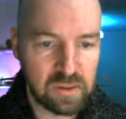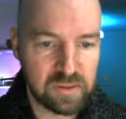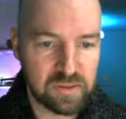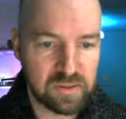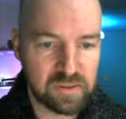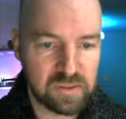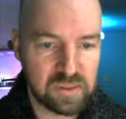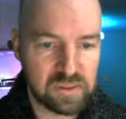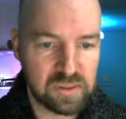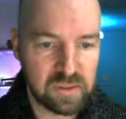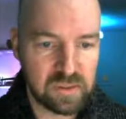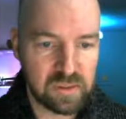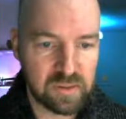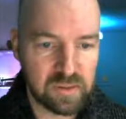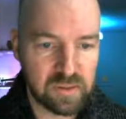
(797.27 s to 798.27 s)
there's just a
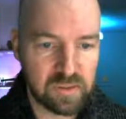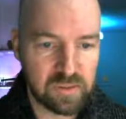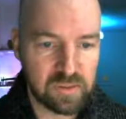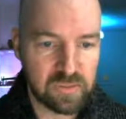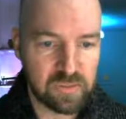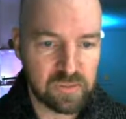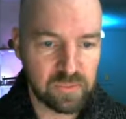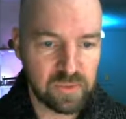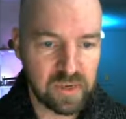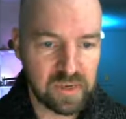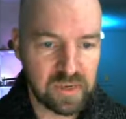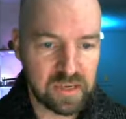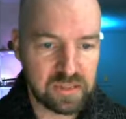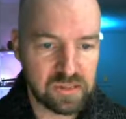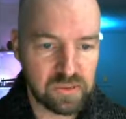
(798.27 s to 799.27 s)
little right
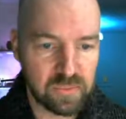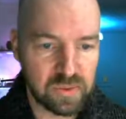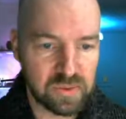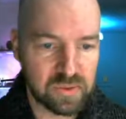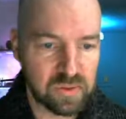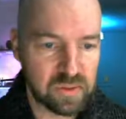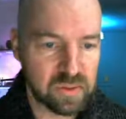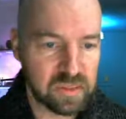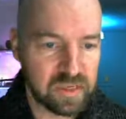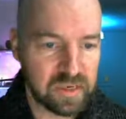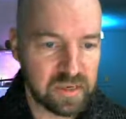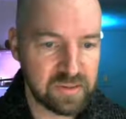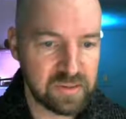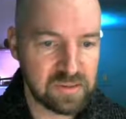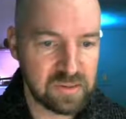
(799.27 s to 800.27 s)
next to it, you can click
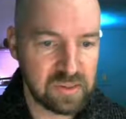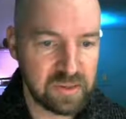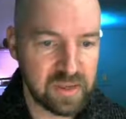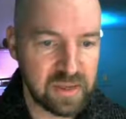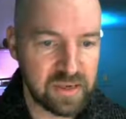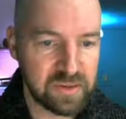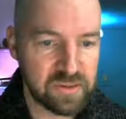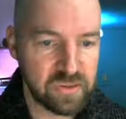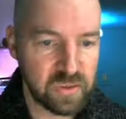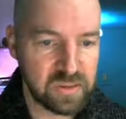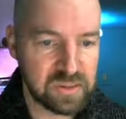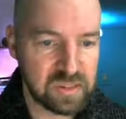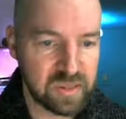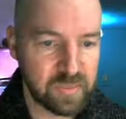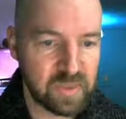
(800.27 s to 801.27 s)
on this little edit
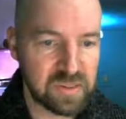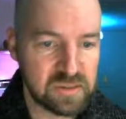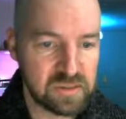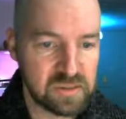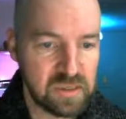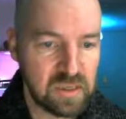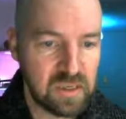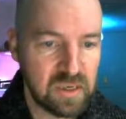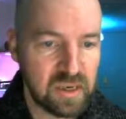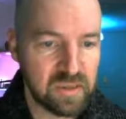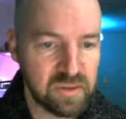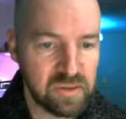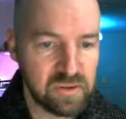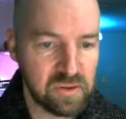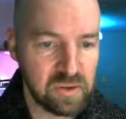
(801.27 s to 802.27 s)
joints limits. I
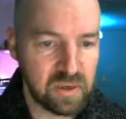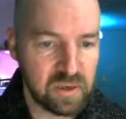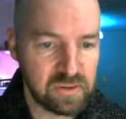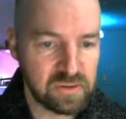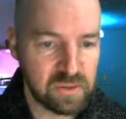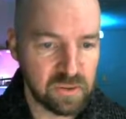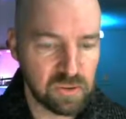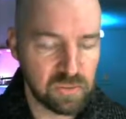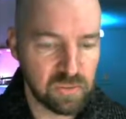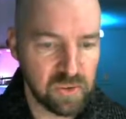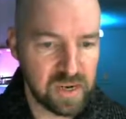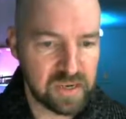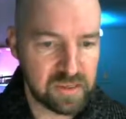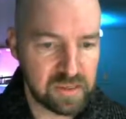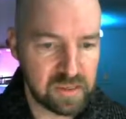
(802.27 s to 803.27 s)
think you can also
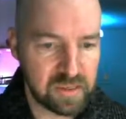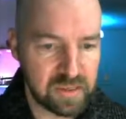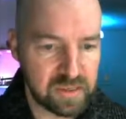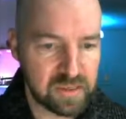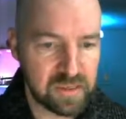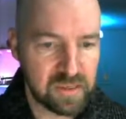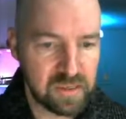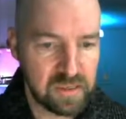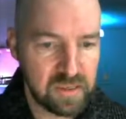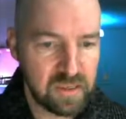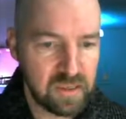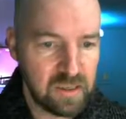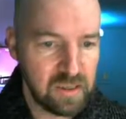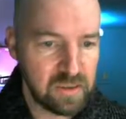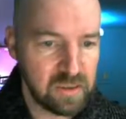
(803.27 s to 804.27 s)
right click.
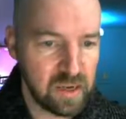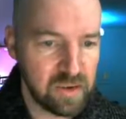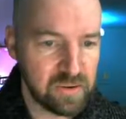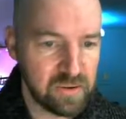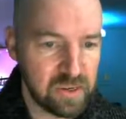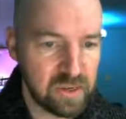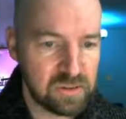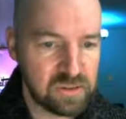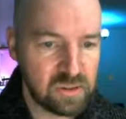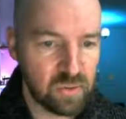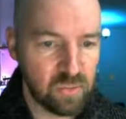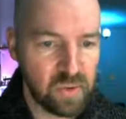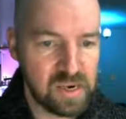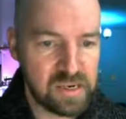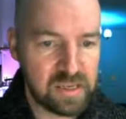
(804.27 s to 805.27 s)
Yeah, you can also
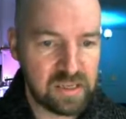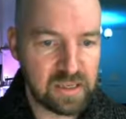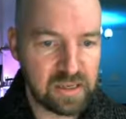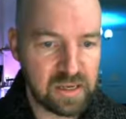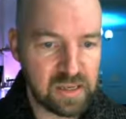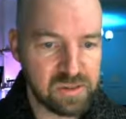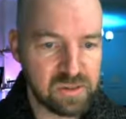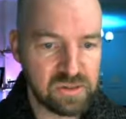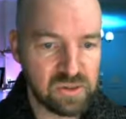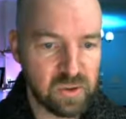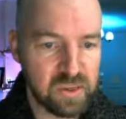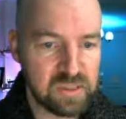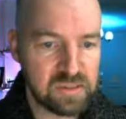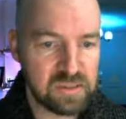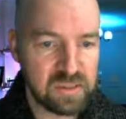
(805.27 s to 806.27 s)
right click on the
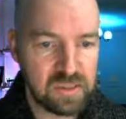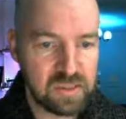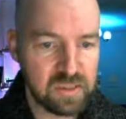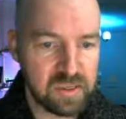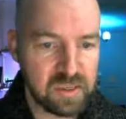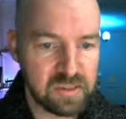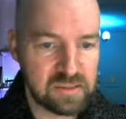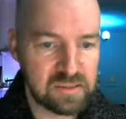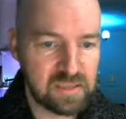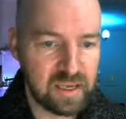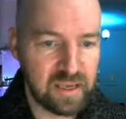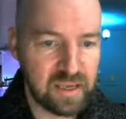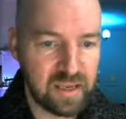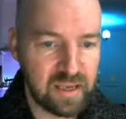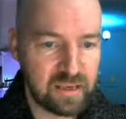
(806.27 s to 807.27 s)
joint and
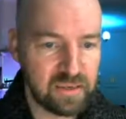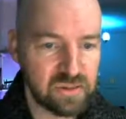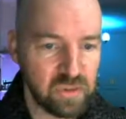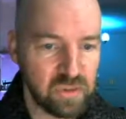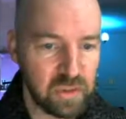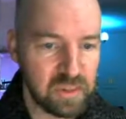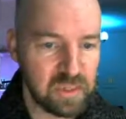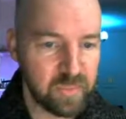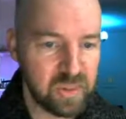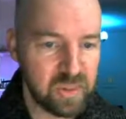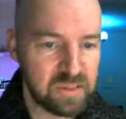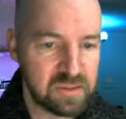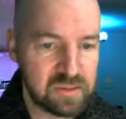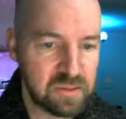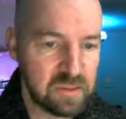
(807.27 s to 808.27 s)
say edit joint
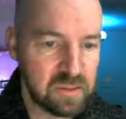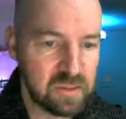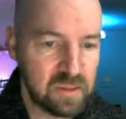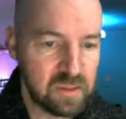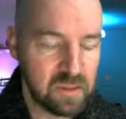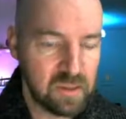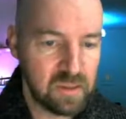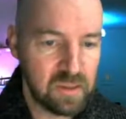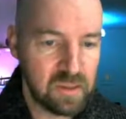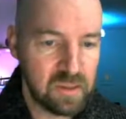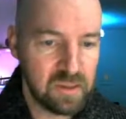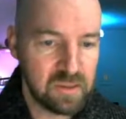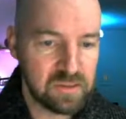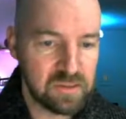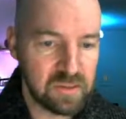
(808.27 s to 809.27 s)
limits.
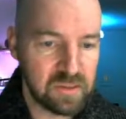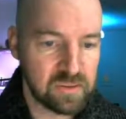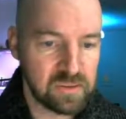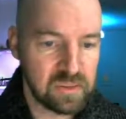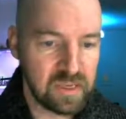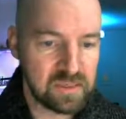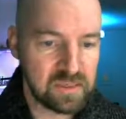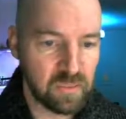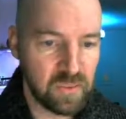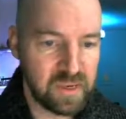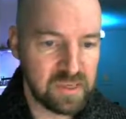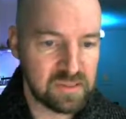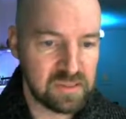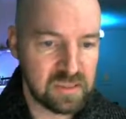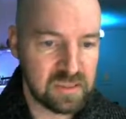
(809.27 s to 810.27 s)
So there's lots of
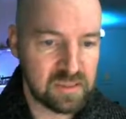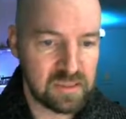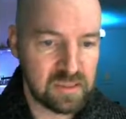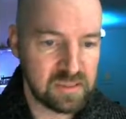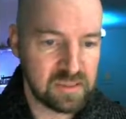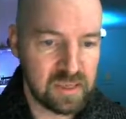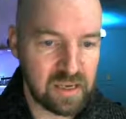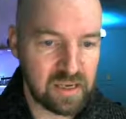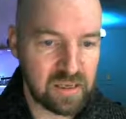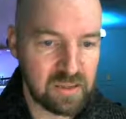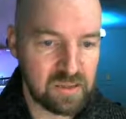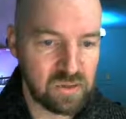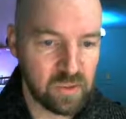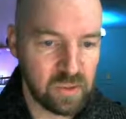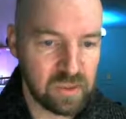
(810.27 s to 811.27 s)
ways to get this
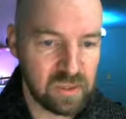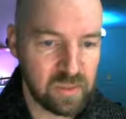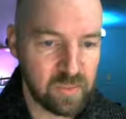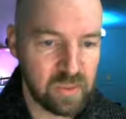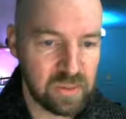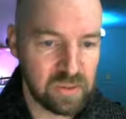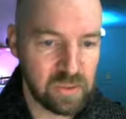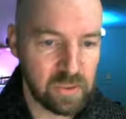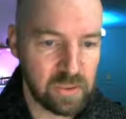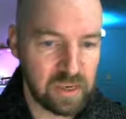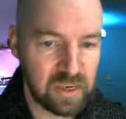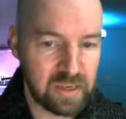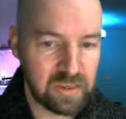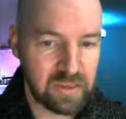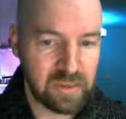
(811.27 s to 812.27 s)
edit joint limit going
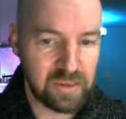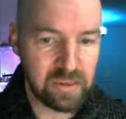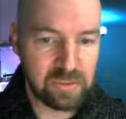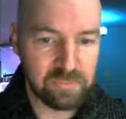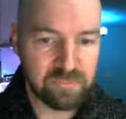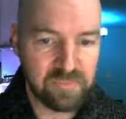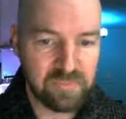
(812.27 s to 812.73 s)
on here.